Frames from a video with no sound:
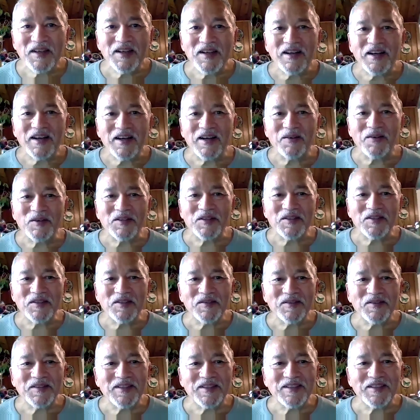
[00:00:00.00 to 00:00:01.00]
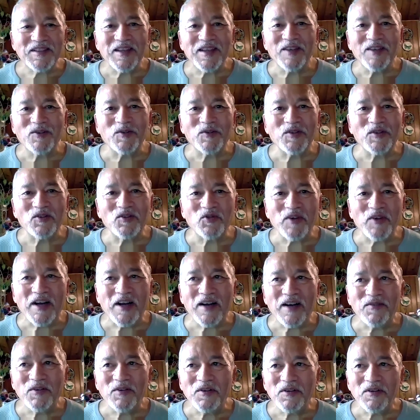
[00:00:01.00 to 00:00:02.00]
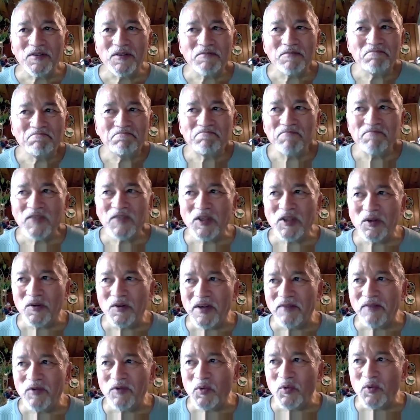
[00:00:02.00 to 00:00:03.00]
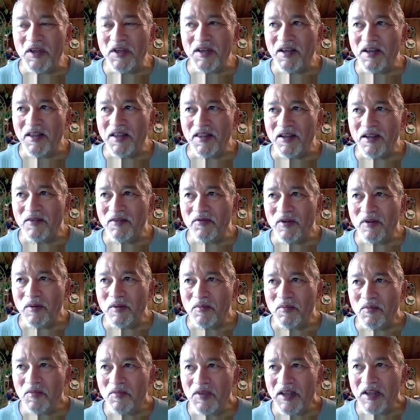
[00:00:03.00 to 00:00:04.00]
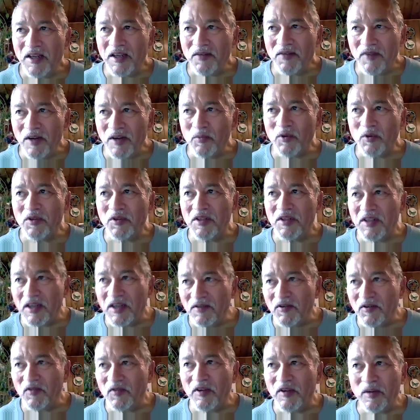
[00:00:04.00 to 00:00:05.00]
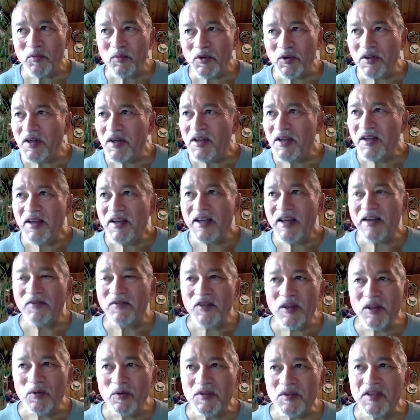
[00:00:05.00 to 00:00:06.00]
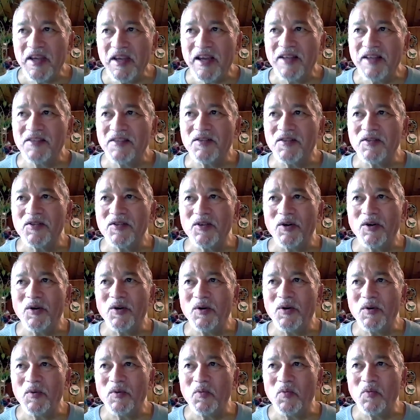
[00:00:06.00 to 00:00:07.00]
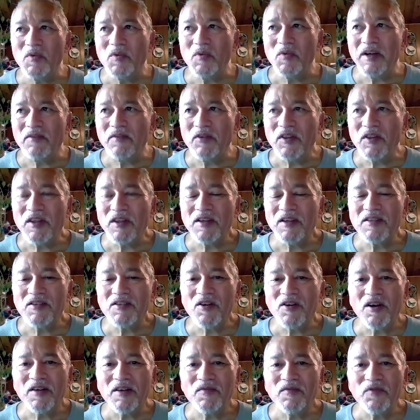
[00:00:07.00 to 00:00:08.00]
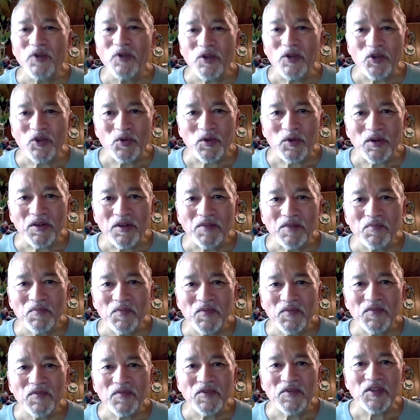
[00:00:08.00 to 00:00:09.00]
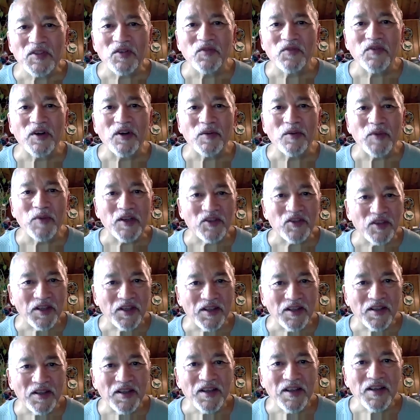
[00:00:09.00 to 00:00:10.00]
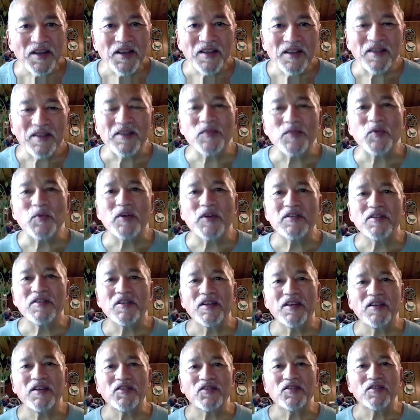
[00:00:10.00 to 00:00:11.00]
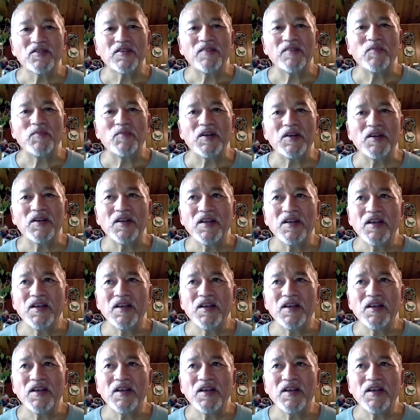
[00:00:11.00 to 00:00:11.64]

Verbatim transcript: I was scheduled to travel you know every week i think from the end of april to the end of november everything was canceled so everything has gone virtual so very much like this presentation, I've been